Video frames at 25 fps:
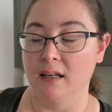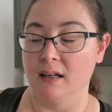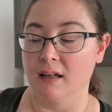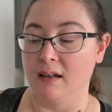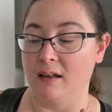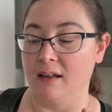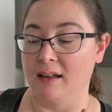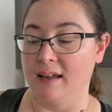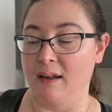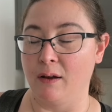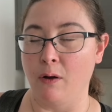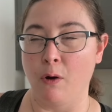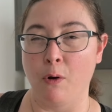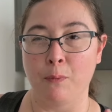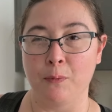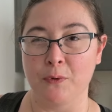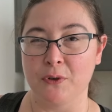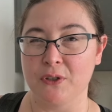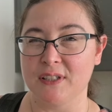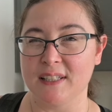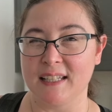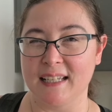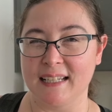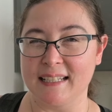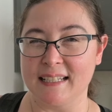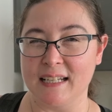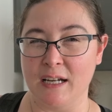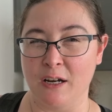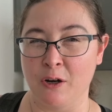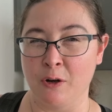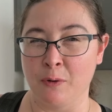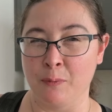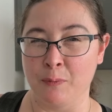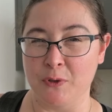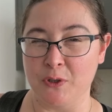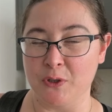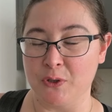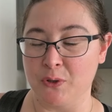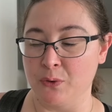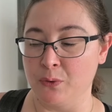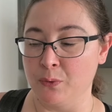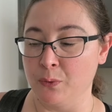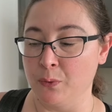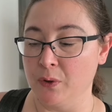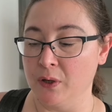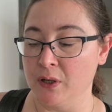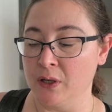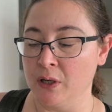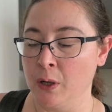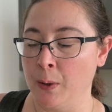almost like tiramisu
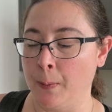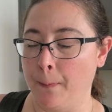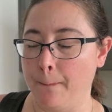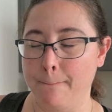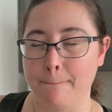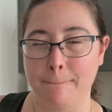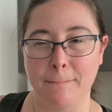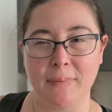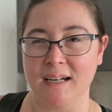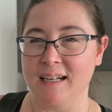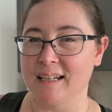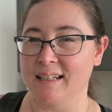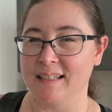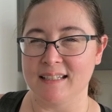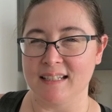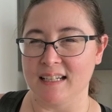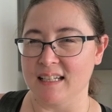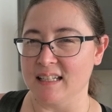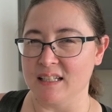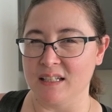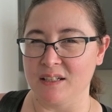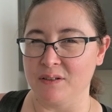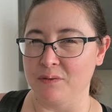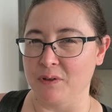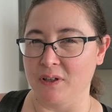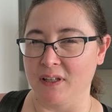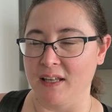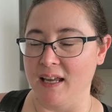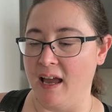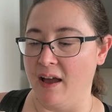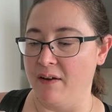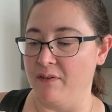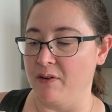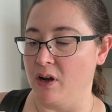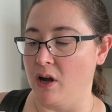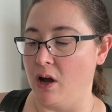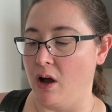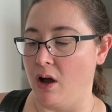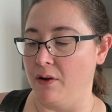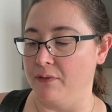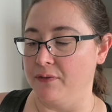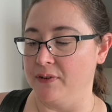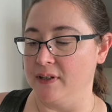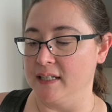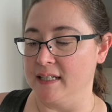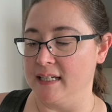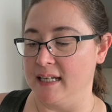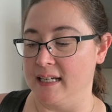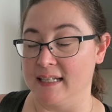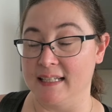would, but it doesn't really have a
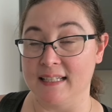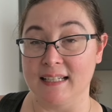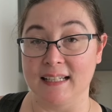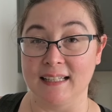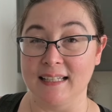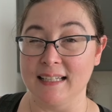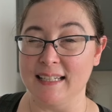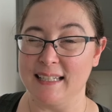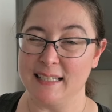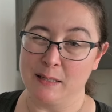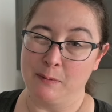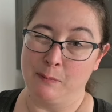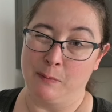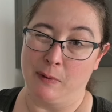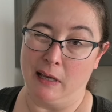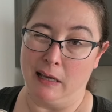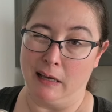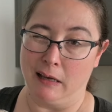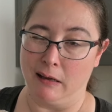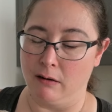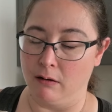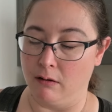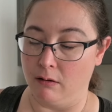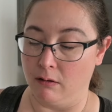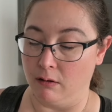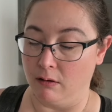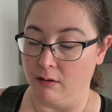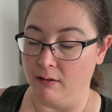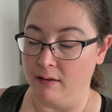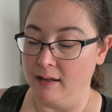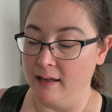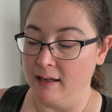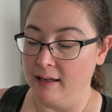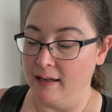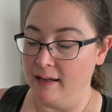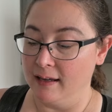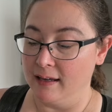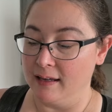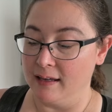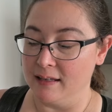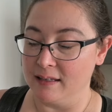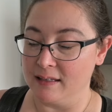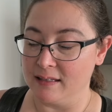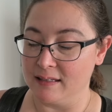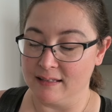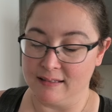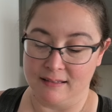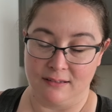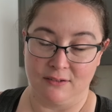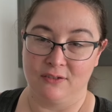coffee taste, at least to me at all. It
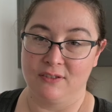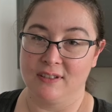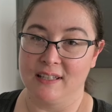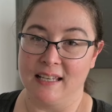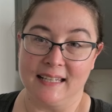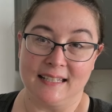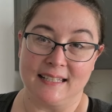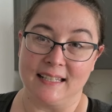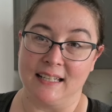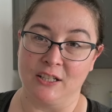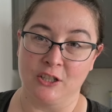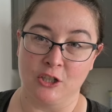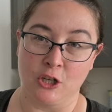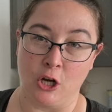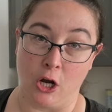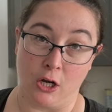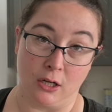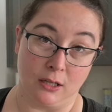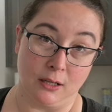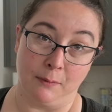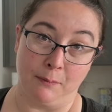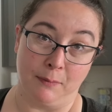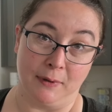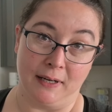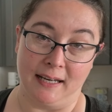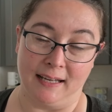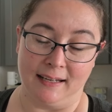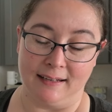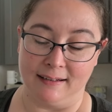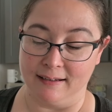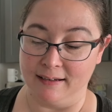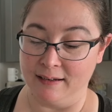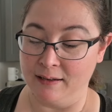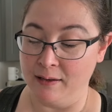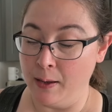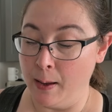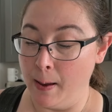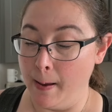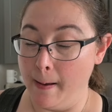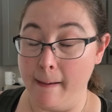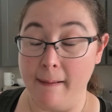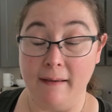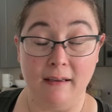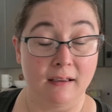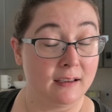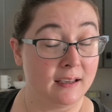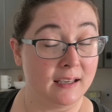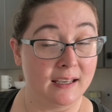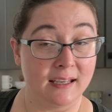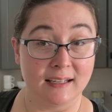tastes like chocolate banana.
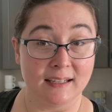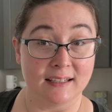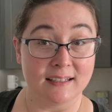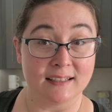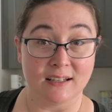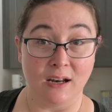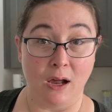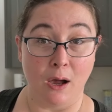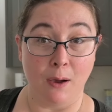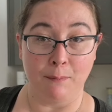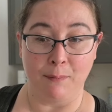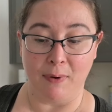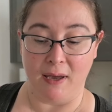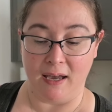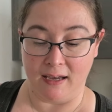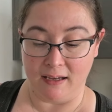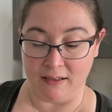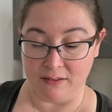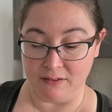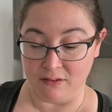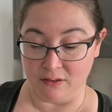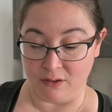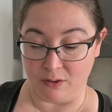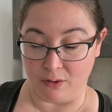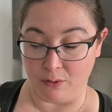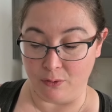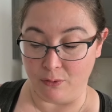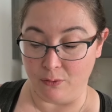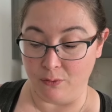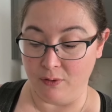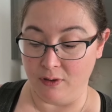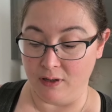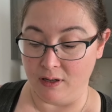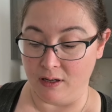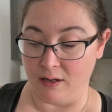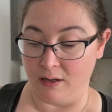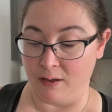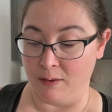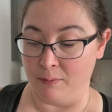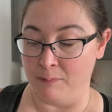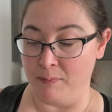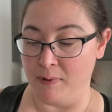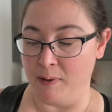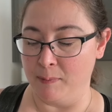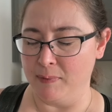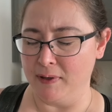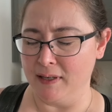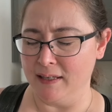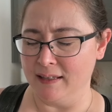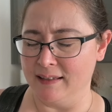It is not bad though.
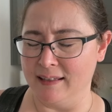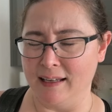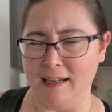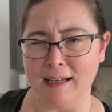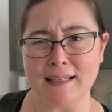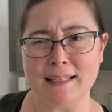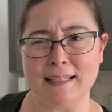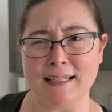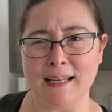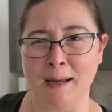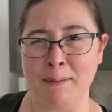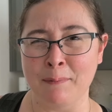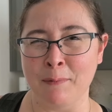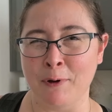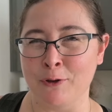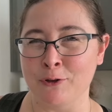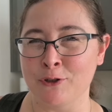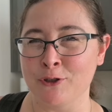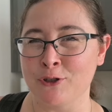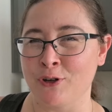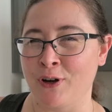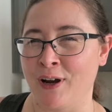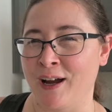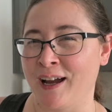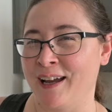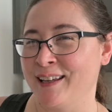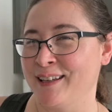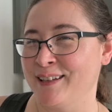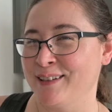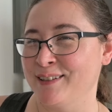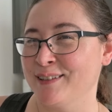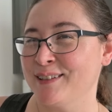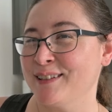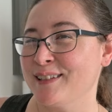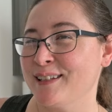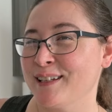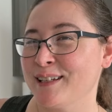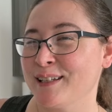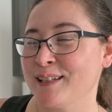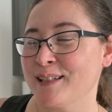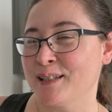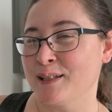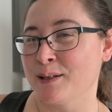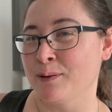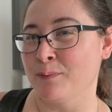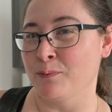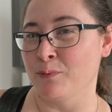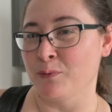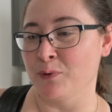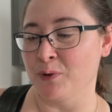Maybe next time I'll try using
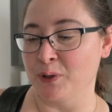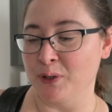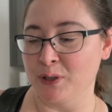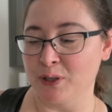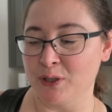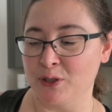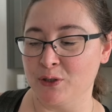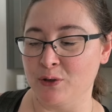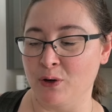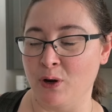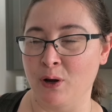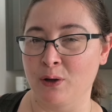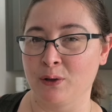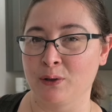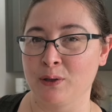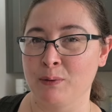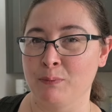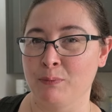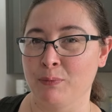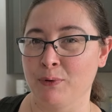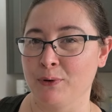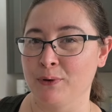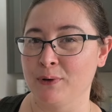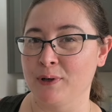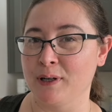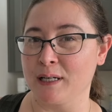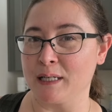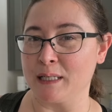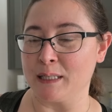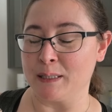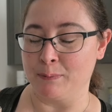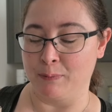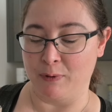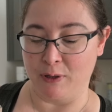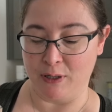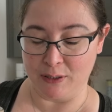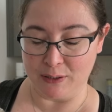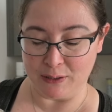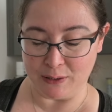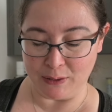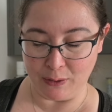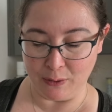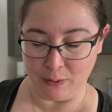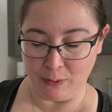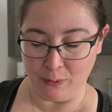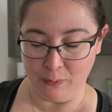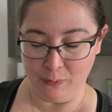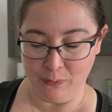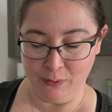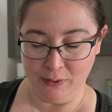some really strongly brewed
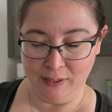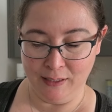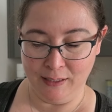espresso